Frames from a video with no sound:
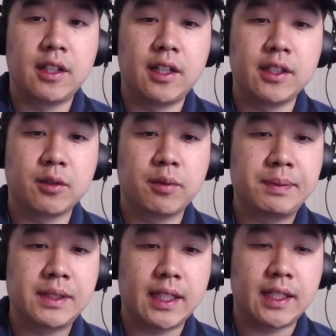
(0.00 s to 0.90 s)
on your
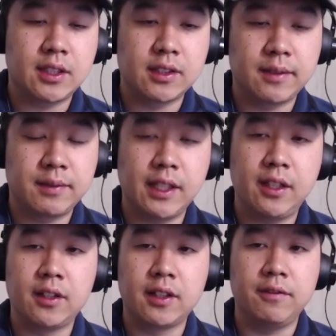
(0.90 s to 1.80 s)
website, I saw something
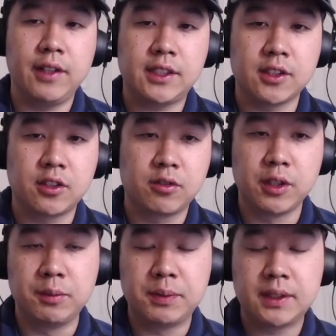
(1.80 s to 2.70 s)
called investor
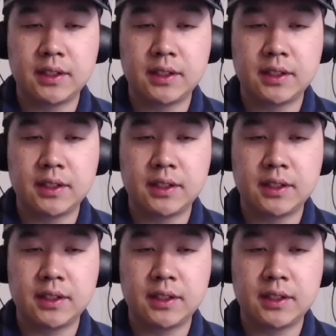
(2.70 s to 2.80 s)
groups.